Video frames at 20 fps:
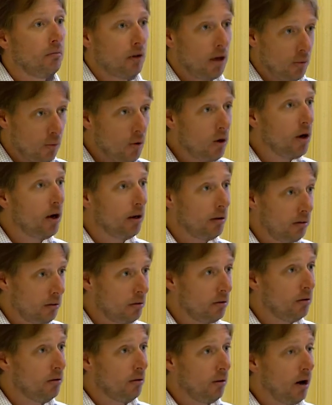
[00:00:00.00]
It would,
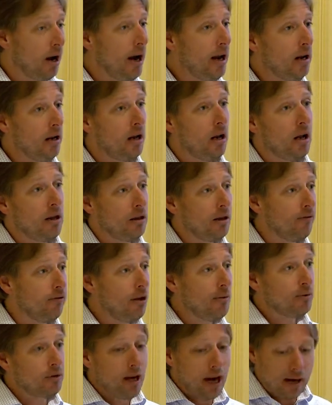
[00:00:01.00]
right? The
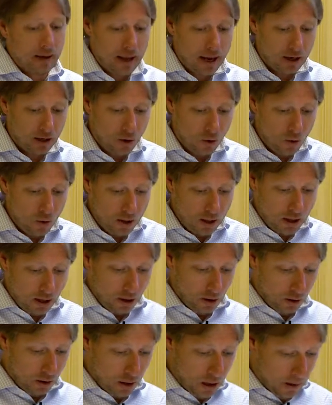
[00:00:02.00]
flip side of that coin
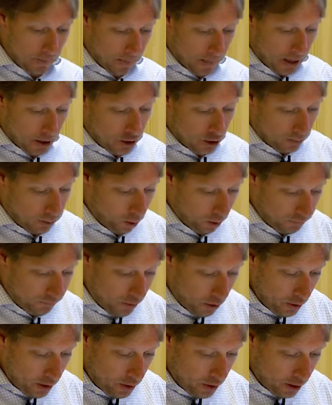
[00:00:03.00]
here is your
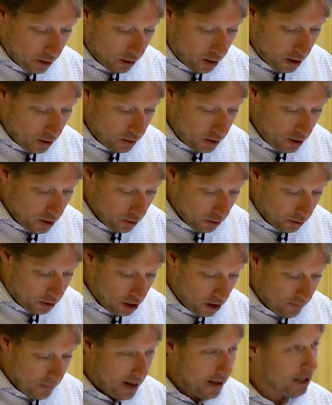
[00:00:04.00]
portfolio in a good year
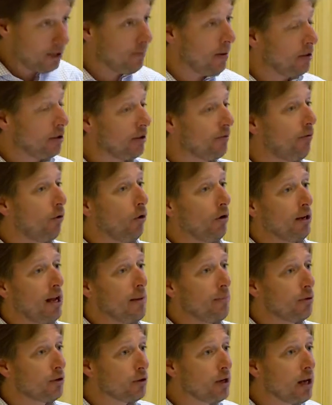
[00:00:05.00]
could make as much as
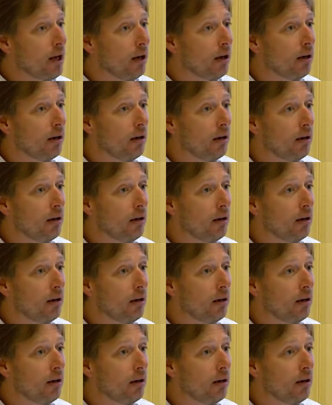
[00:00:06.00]
48%.